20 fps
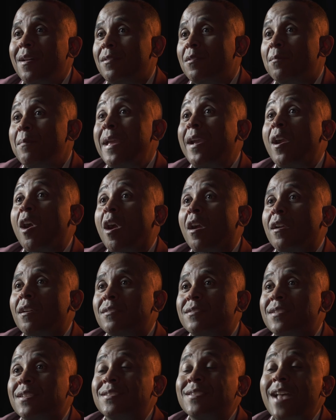make our
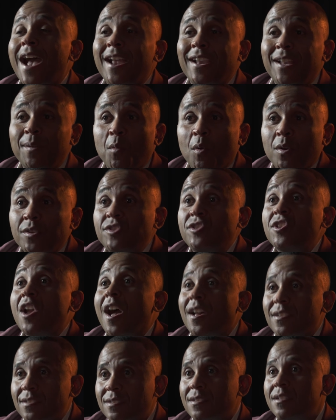society more
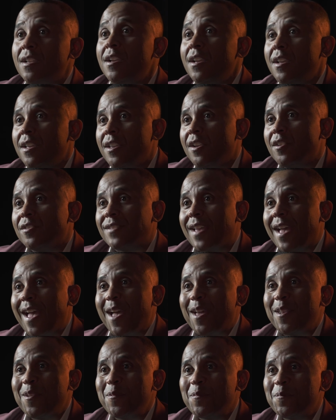just years
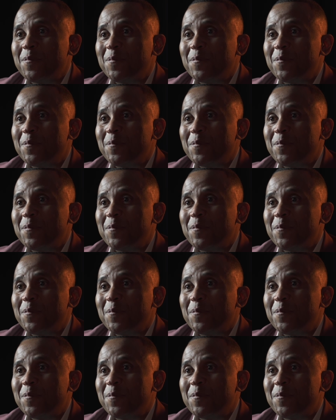ahead.